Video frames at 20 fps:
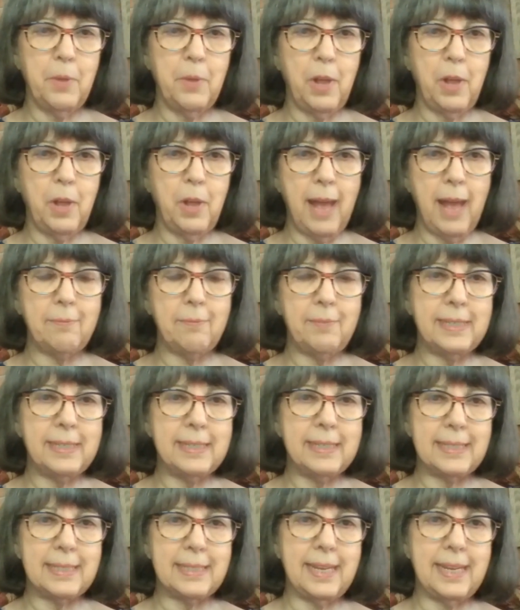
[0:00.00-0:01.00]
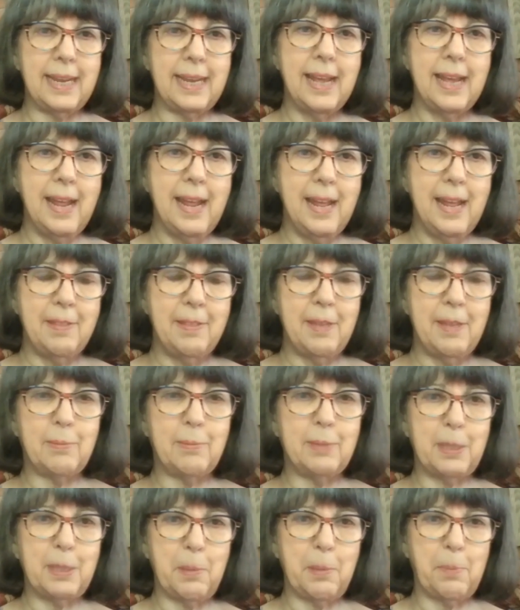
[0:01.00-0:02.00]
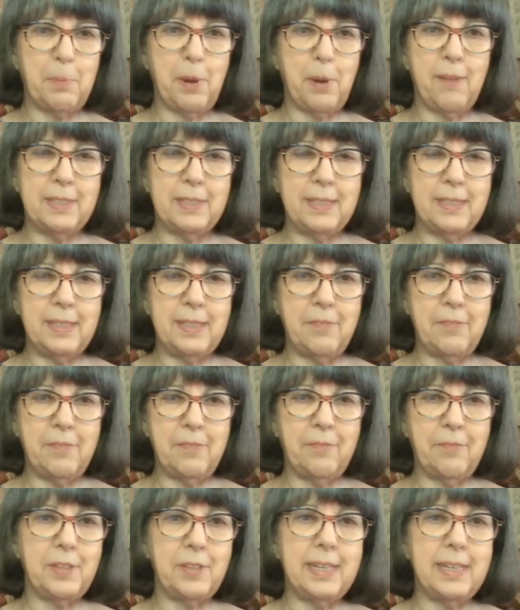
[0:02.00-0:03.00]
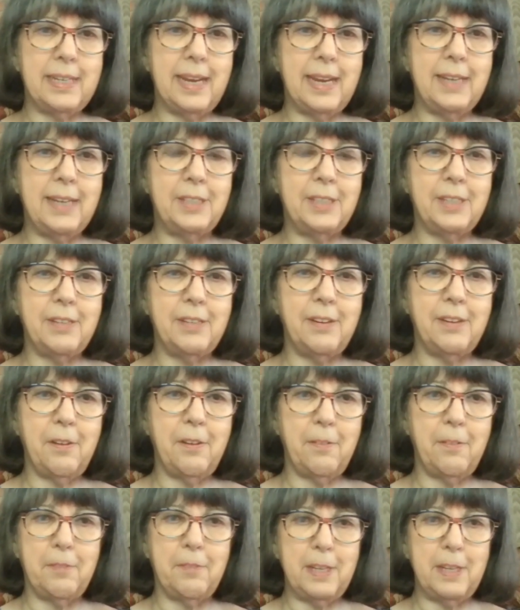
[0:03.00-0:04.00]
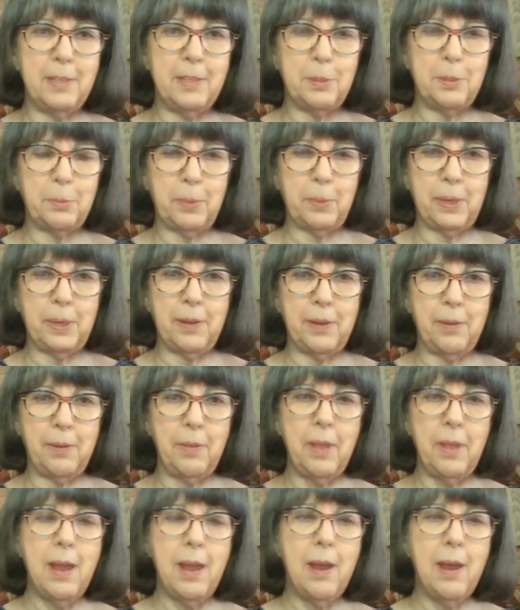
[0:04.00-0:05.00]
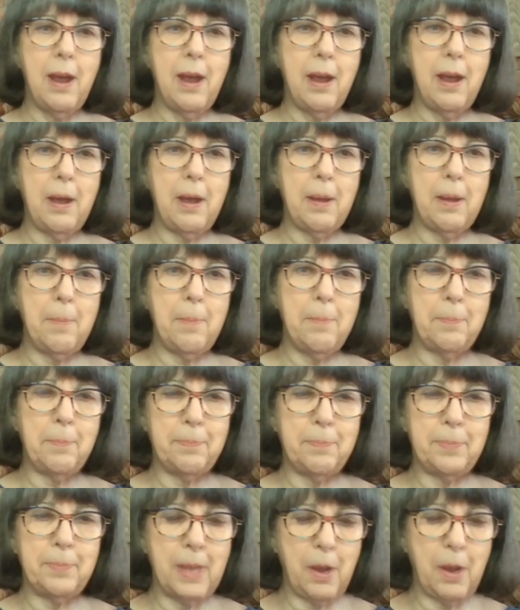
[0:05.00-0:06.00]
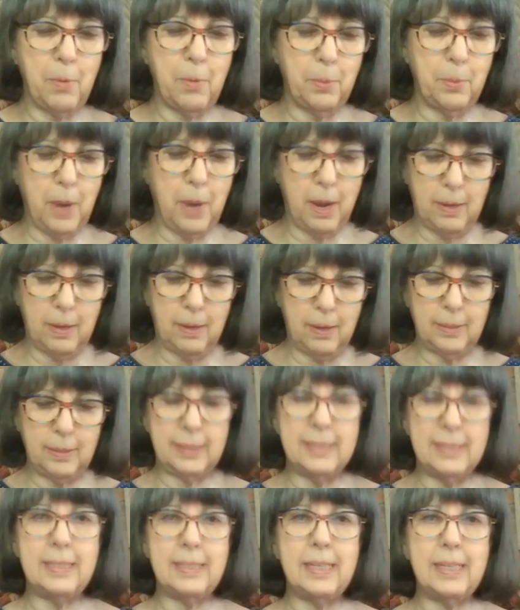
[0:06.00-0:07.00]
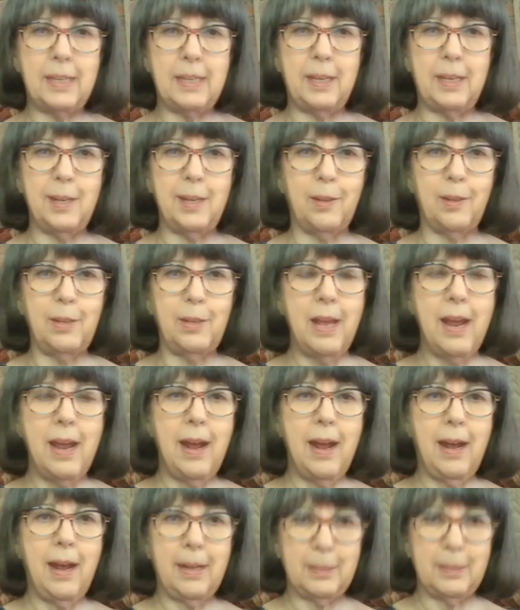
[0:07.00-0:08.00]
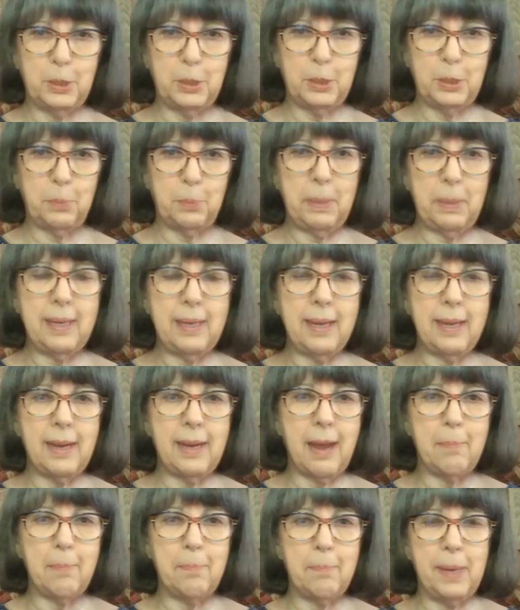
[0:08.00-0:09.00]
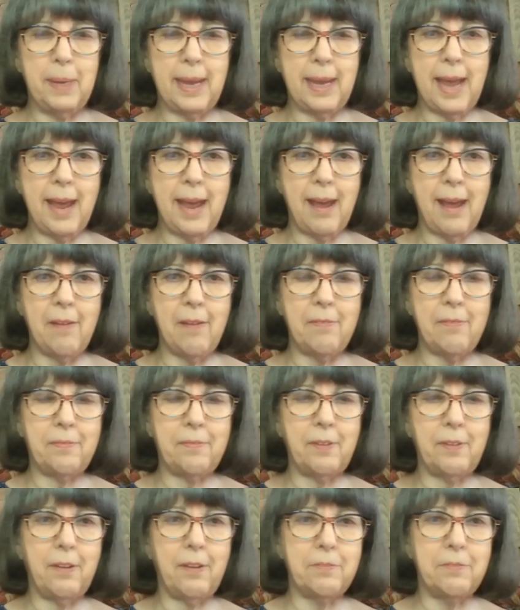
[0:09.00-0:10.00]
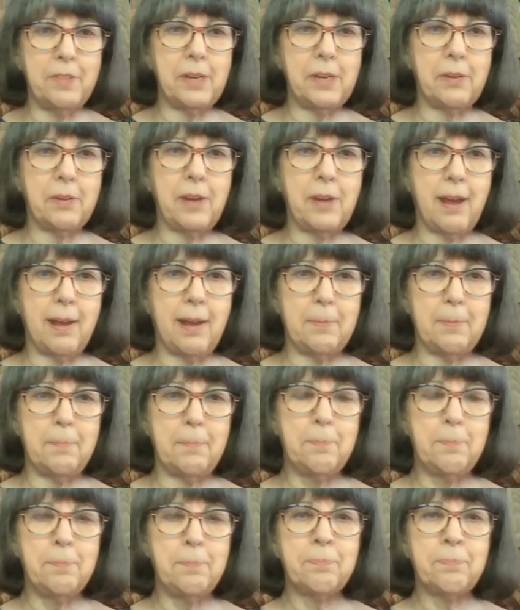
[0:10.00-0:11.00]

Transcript: Well, obviously, that was a prophecy for the nation of Israel. Um, how uh, Ezekiel uh, speaking on behalf of their God.